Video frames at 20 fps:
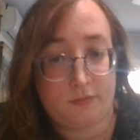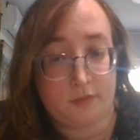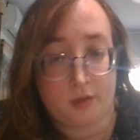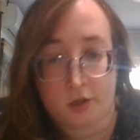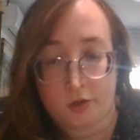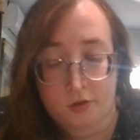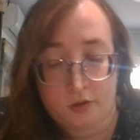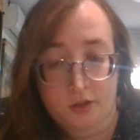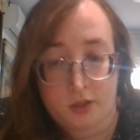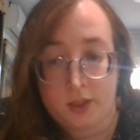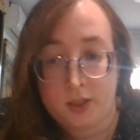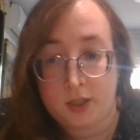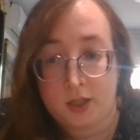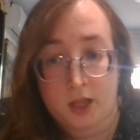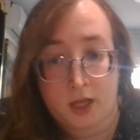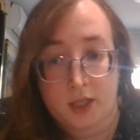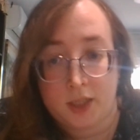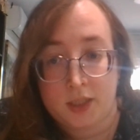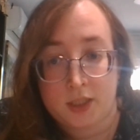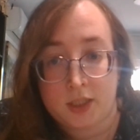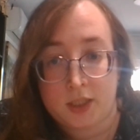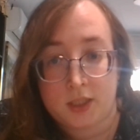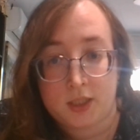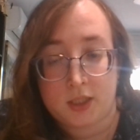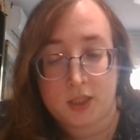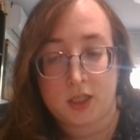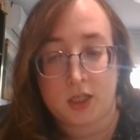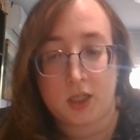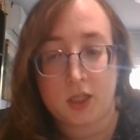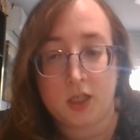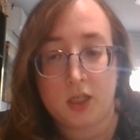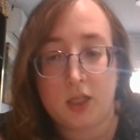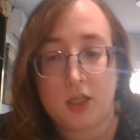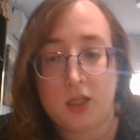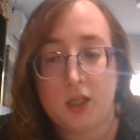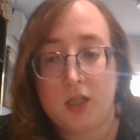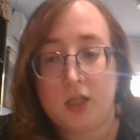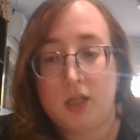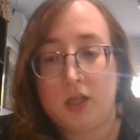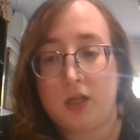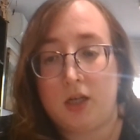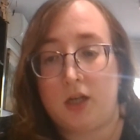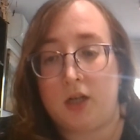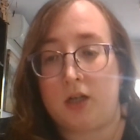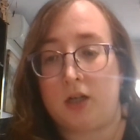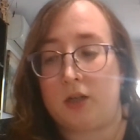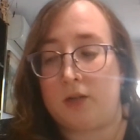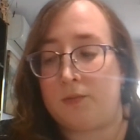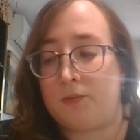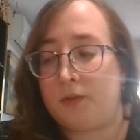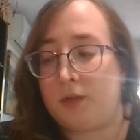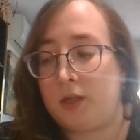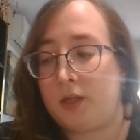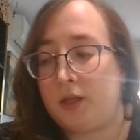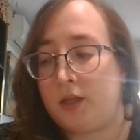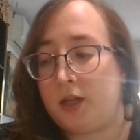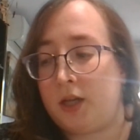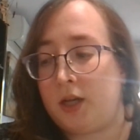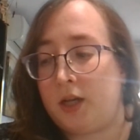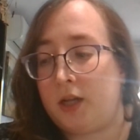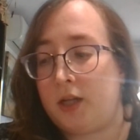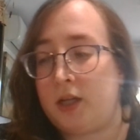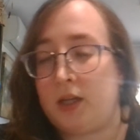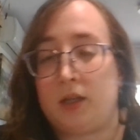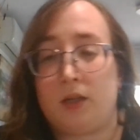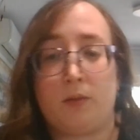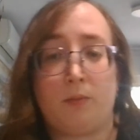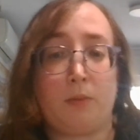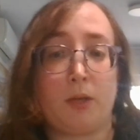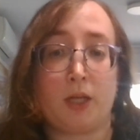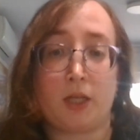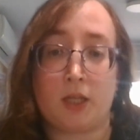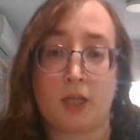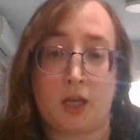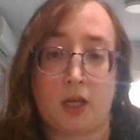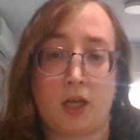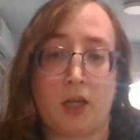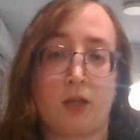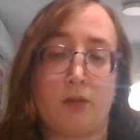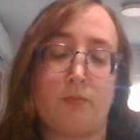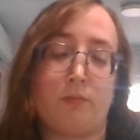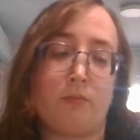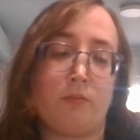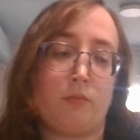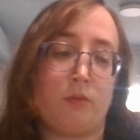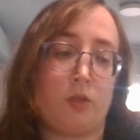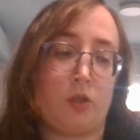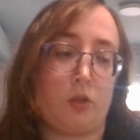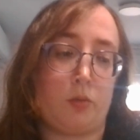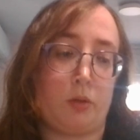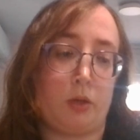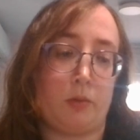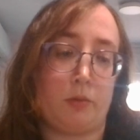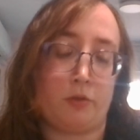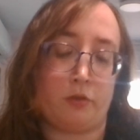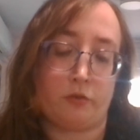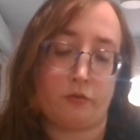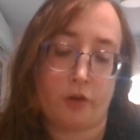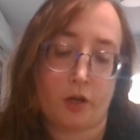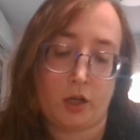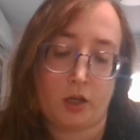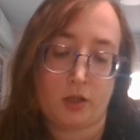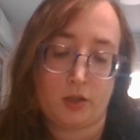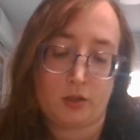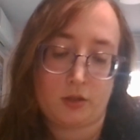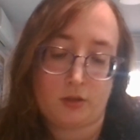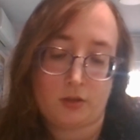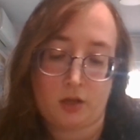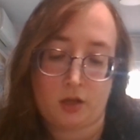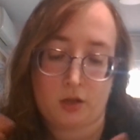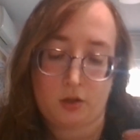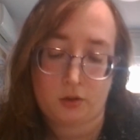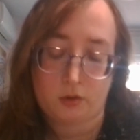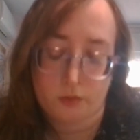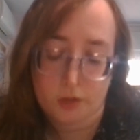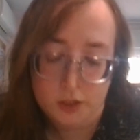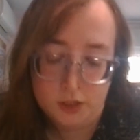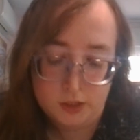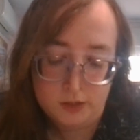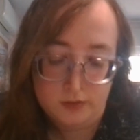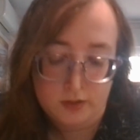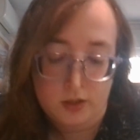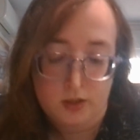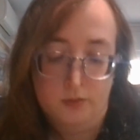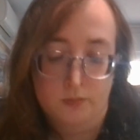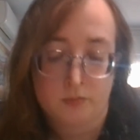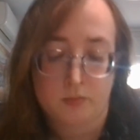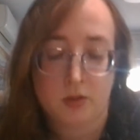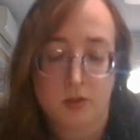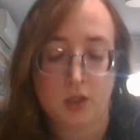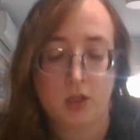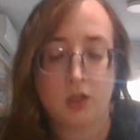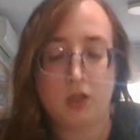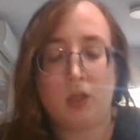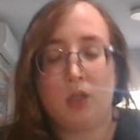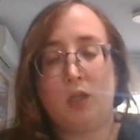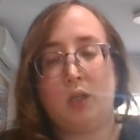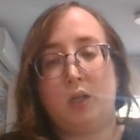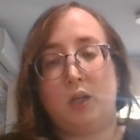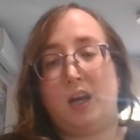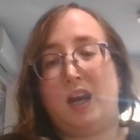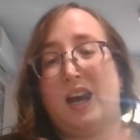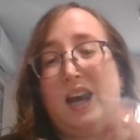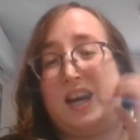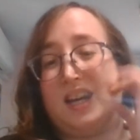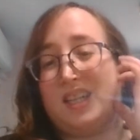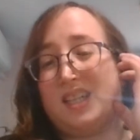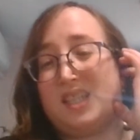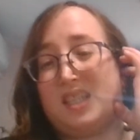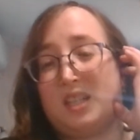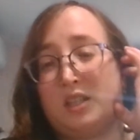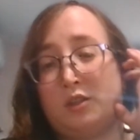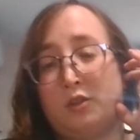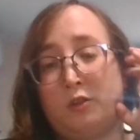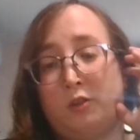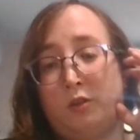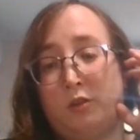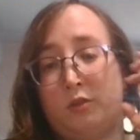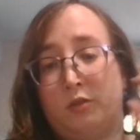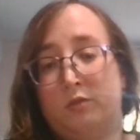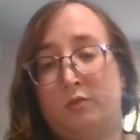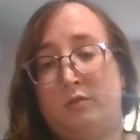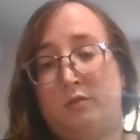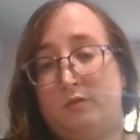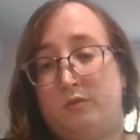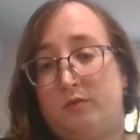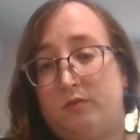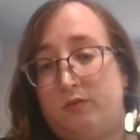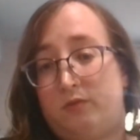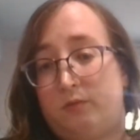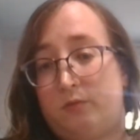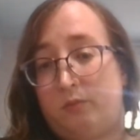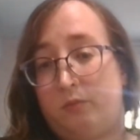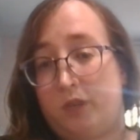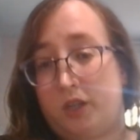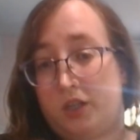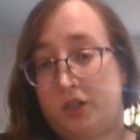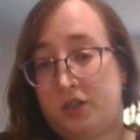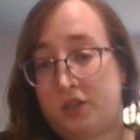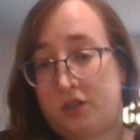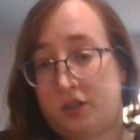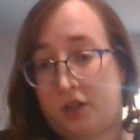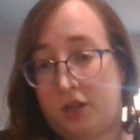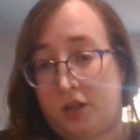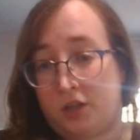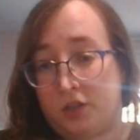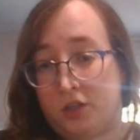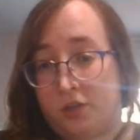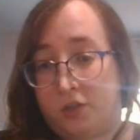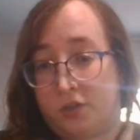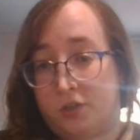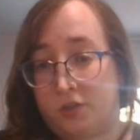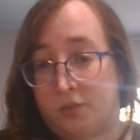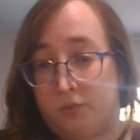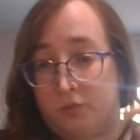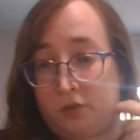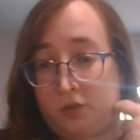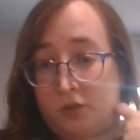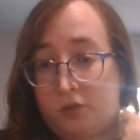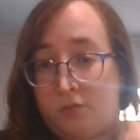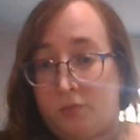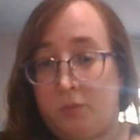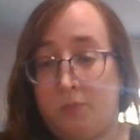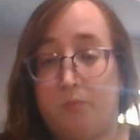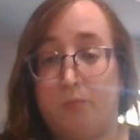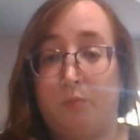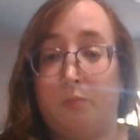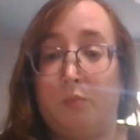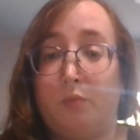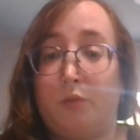Literally the last DLC. And then in the main game, you'll be able to fight like the rest of them. I still don't know which legendaries I'm going to be